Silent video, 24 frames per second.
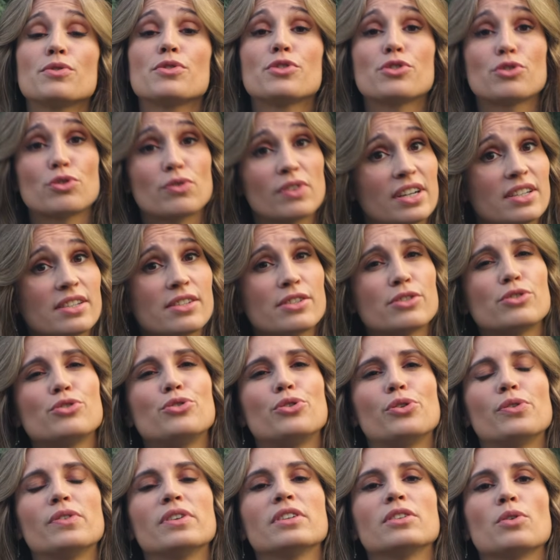stress
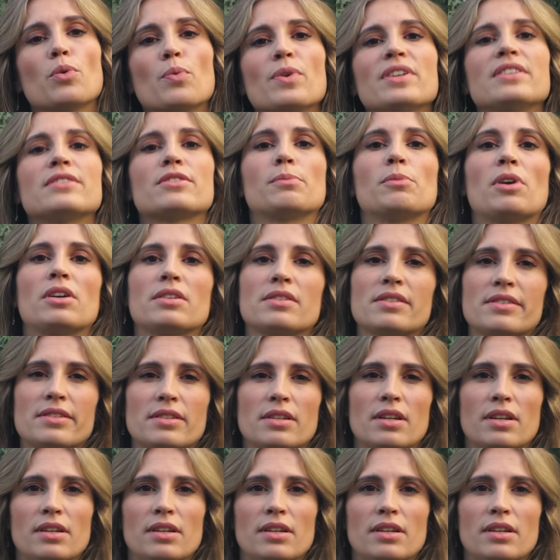during the winter months.